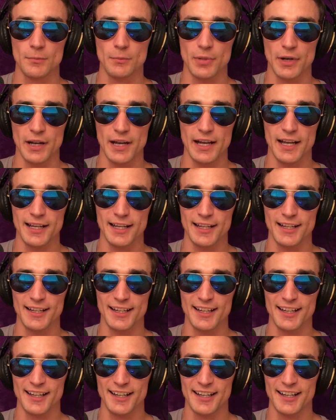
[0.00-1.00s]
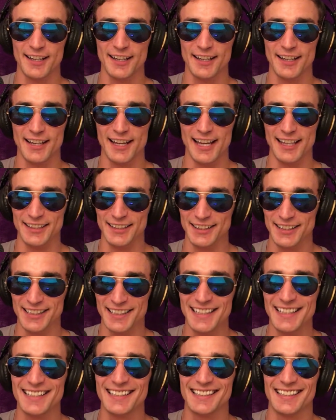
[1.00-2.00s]
But at
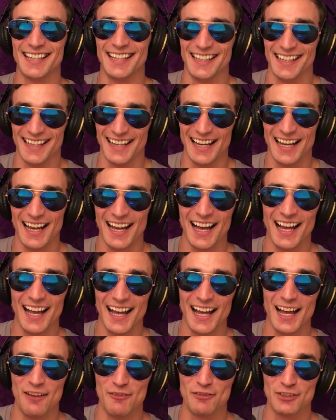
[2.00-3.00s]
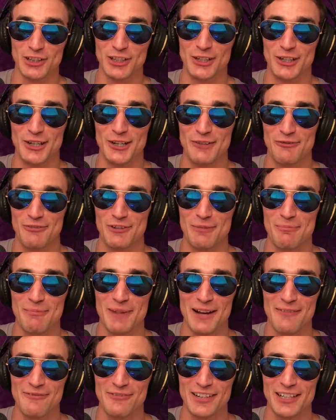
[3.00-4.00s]
least I've learned from
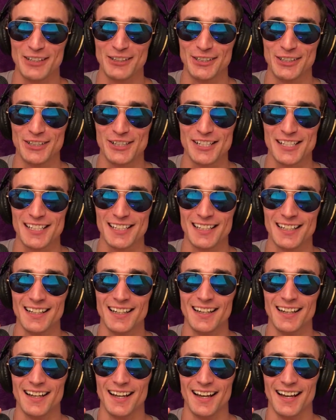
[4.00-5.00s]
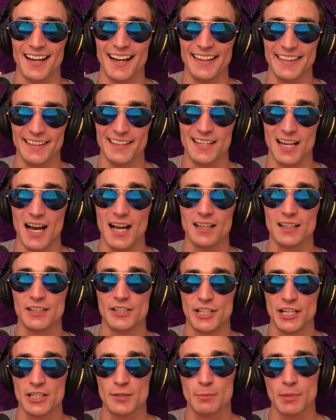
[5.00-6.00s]
my failures, and the
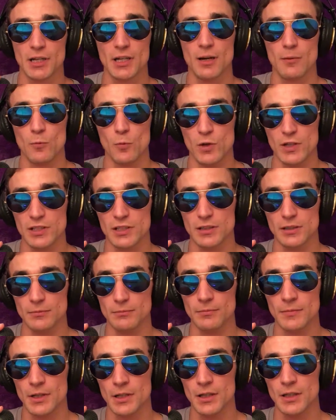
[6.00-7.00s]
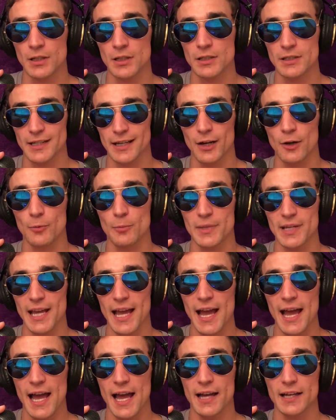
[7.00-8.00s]
knowledge has become wisdom to help me
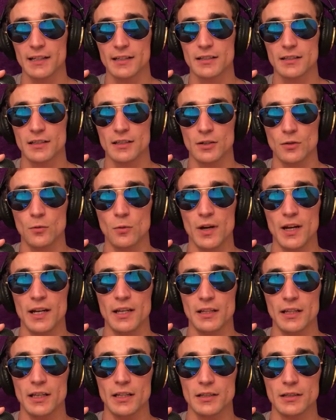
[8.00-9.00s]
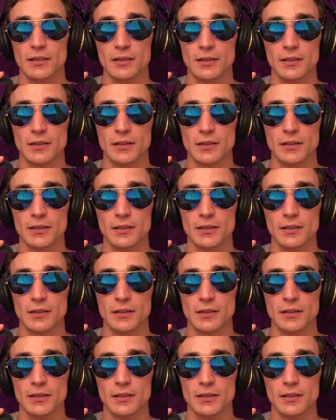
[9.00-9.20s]
act in a way that